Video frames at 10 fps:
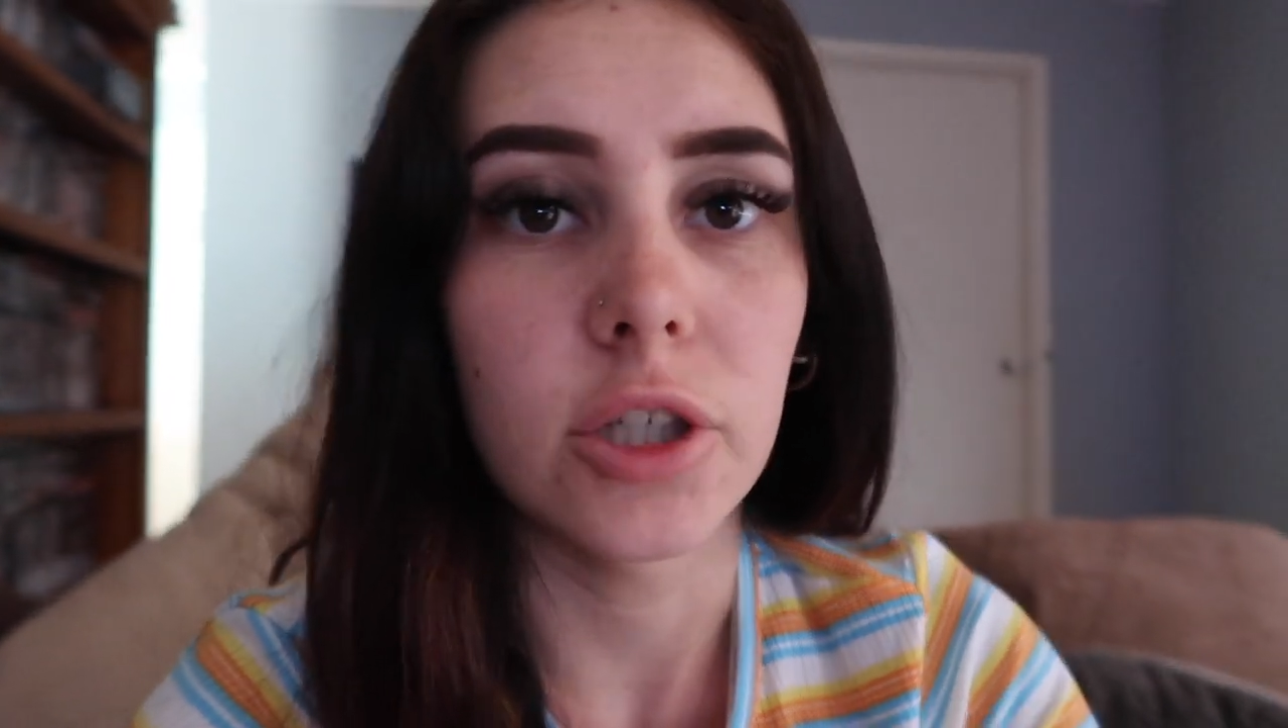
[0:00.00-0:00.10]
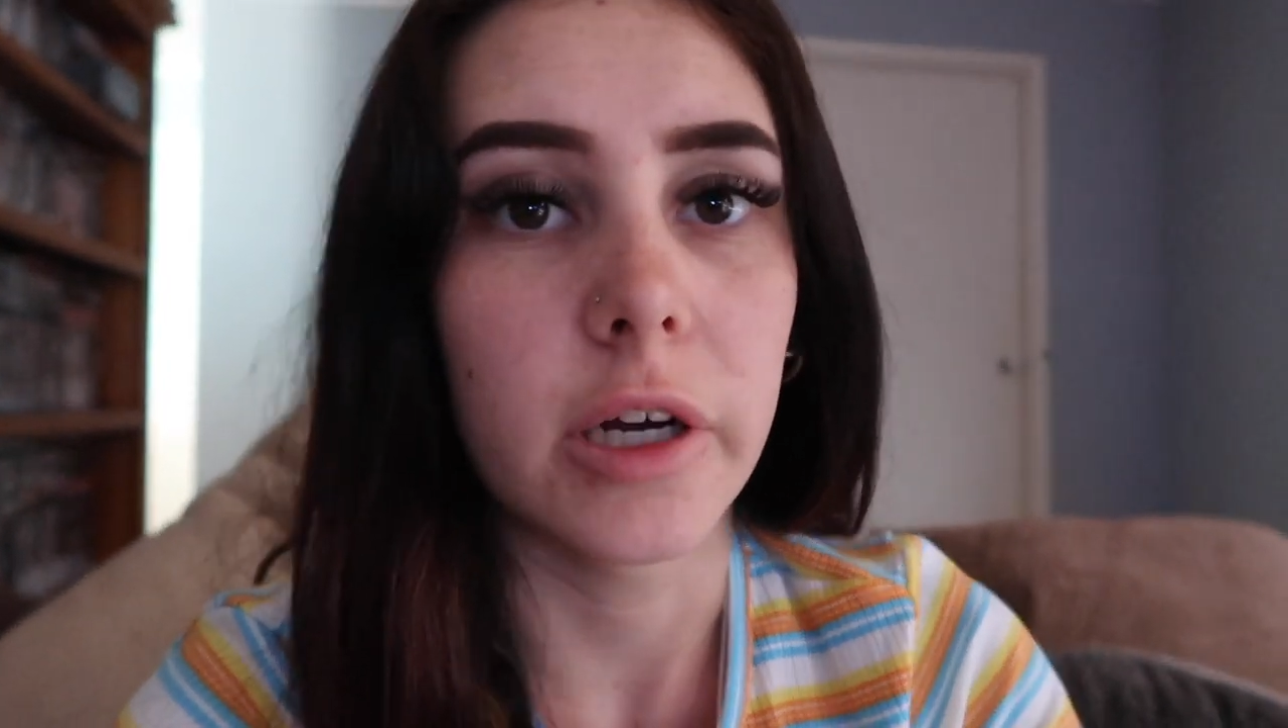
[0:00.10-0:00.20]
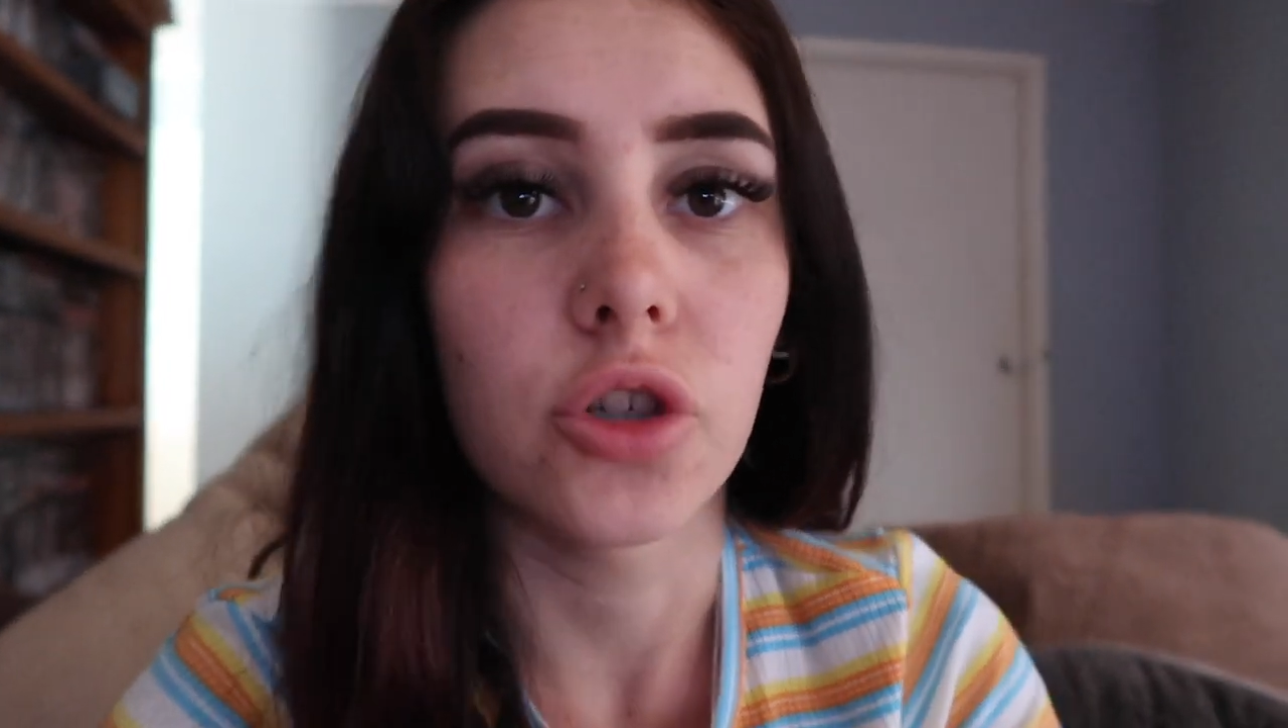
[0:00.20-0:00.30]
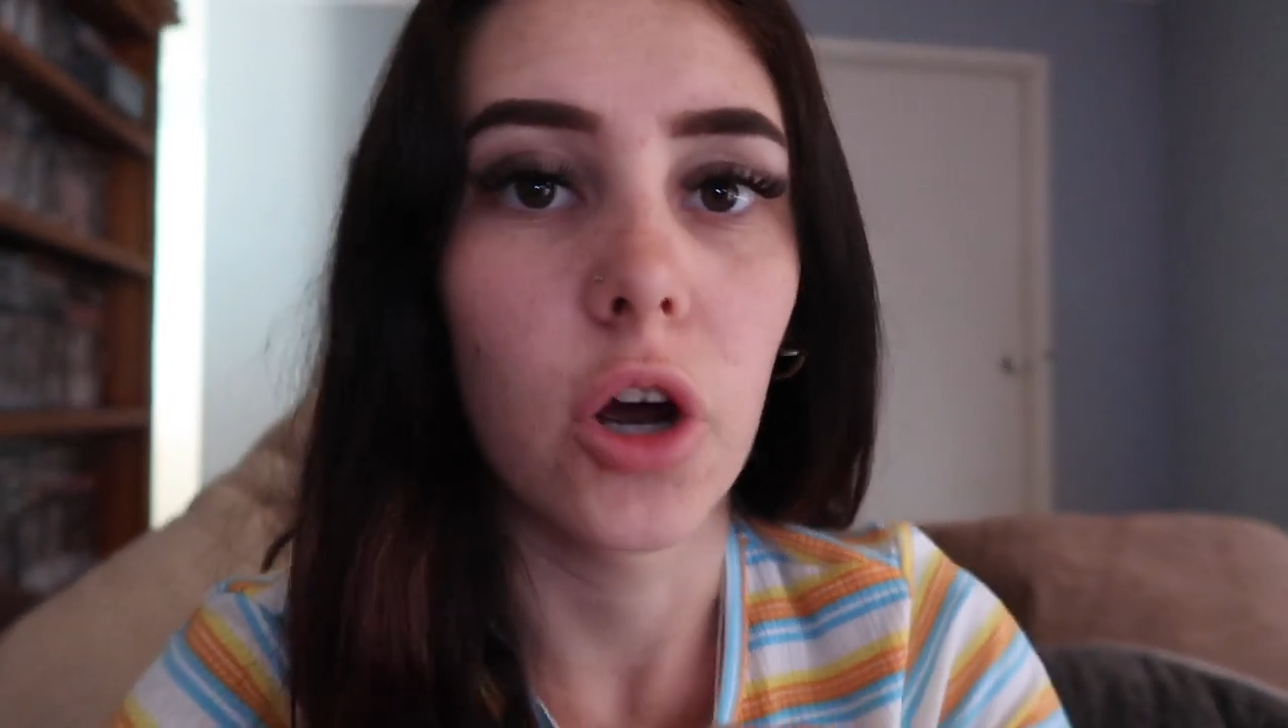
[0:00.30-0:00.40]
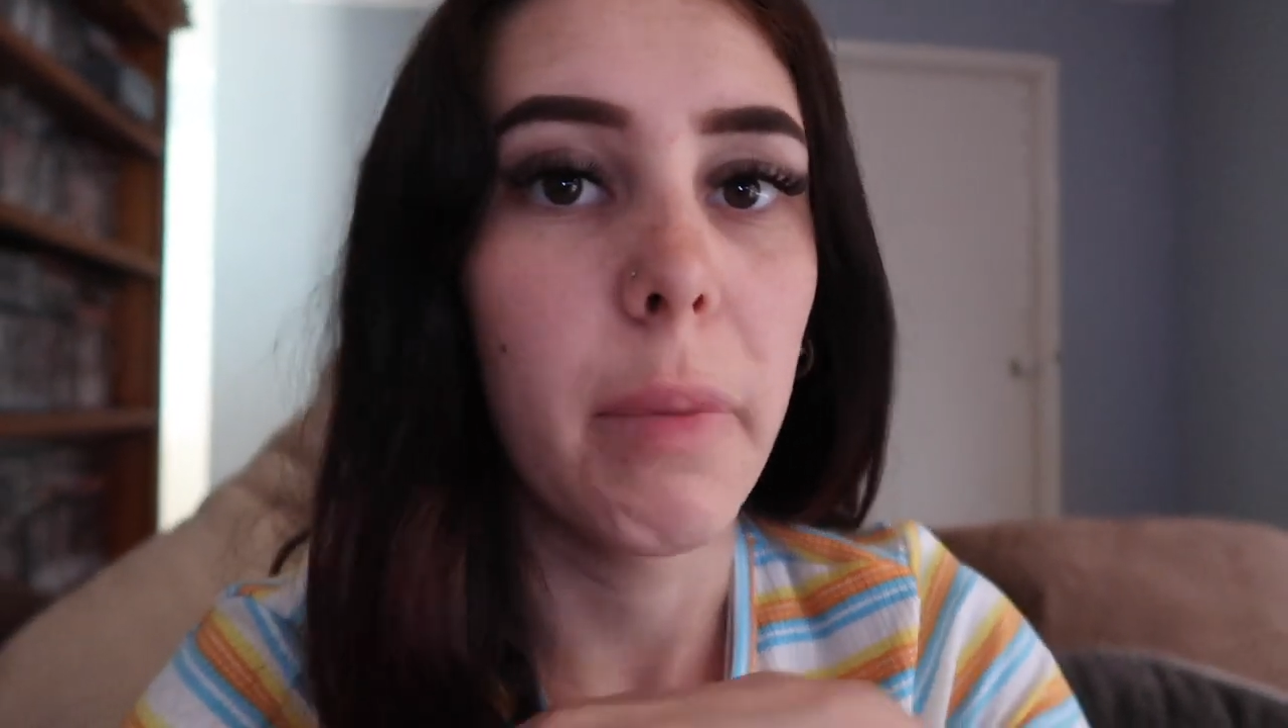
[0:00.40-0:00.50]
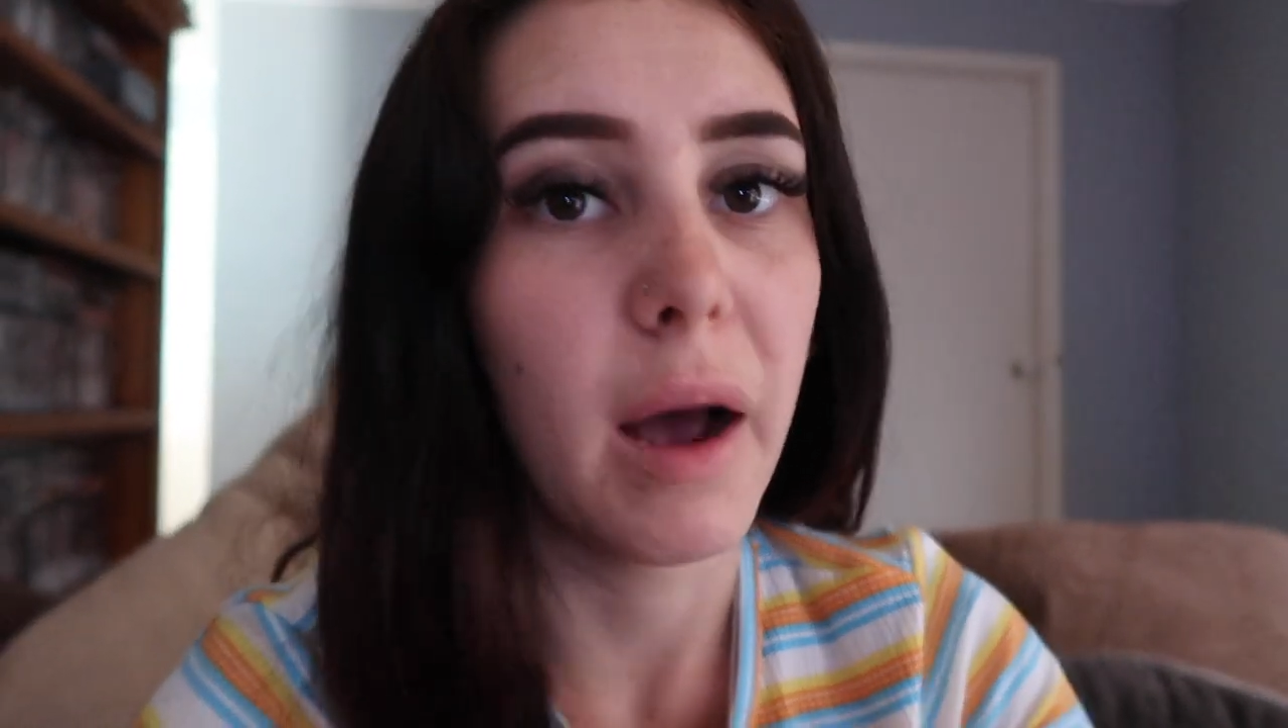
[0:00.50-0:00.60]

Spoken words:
you guys know,